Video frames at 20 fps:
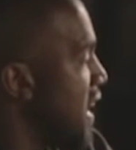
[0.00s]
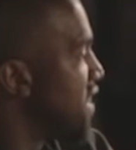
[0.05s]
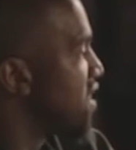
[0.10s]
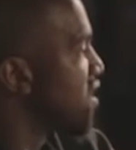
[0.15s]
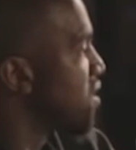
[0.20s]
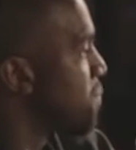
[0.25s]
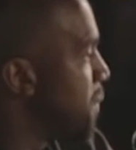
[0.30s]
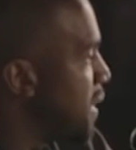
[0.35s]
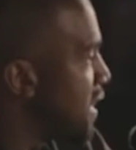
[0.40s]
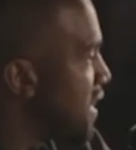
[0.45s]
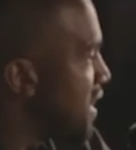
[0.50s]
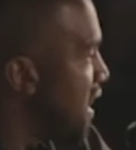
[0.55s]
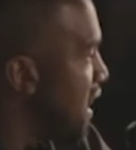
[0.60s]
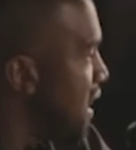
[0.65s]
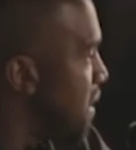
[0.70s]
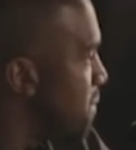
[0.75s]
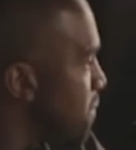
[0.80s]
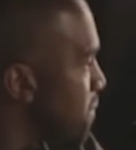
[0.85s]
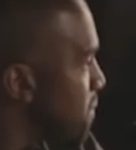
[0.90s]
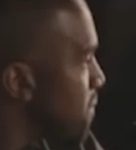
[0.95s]
and speak
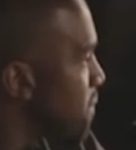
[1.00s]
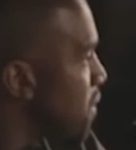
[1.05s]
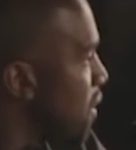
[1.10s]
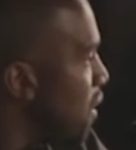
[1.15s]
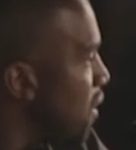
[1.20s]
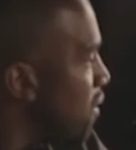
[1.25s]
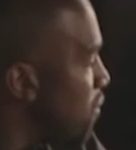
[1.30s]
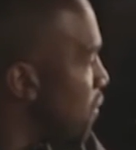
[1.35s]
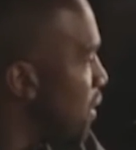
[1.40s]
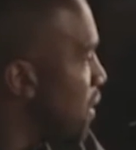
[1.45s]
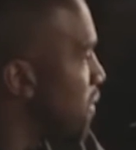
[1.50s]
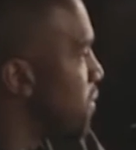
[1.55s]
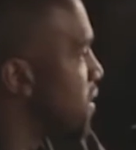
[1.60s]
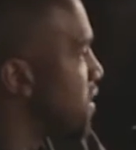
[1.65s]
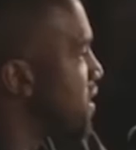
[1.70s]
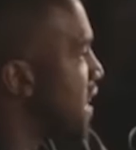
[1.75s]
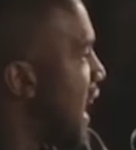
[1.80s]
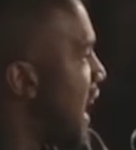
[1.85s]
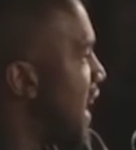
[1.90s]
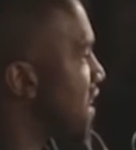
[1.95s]
up on what
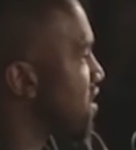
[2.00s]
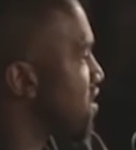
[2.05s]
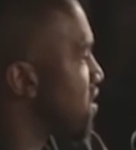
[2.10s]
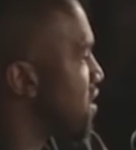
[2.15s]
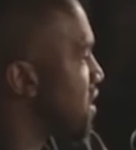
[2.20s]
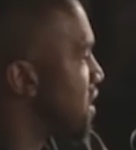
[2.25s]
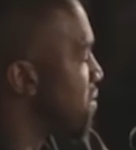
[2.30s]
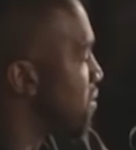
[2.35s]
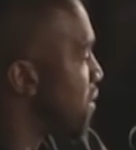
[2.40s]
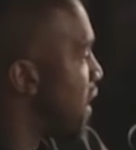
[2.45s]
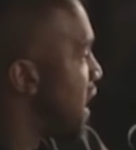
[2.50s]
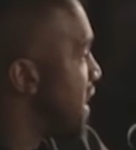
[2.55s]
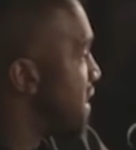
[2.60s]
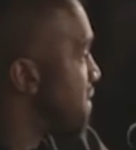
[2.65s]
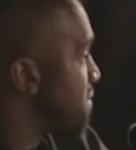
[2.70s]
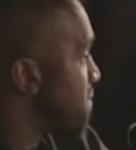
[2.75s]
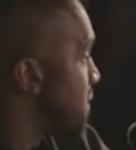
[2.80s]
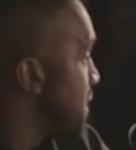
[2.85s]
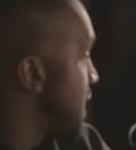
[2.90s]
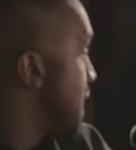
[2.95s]
was actually
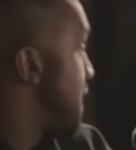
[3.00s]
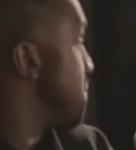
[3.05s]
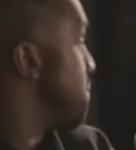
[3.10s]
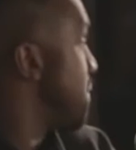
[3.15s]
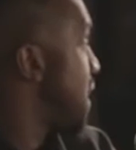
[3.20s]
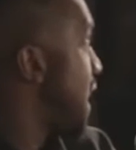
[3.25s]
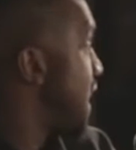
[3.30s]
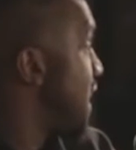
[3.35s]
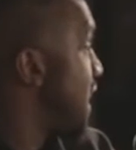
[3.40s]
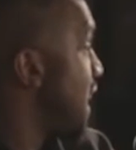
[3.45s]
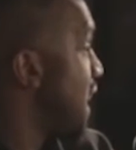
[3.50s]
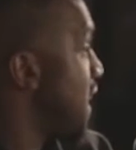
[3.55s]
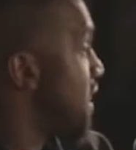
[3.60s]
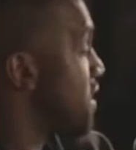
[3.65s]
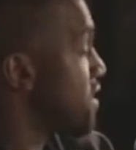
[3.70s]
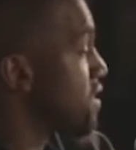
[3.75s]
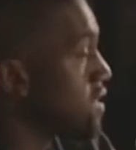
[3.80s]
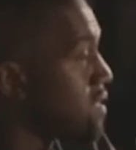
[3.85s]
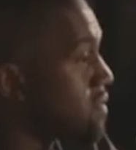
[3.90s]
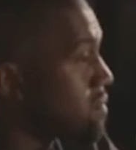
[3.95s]
right in my
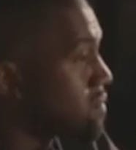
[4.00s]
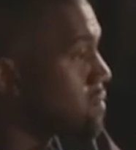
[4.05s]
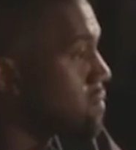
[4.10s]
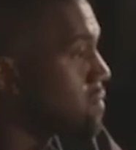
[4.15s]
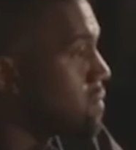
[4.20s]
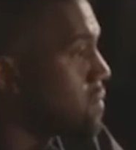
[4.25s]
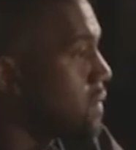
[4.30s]
eyes.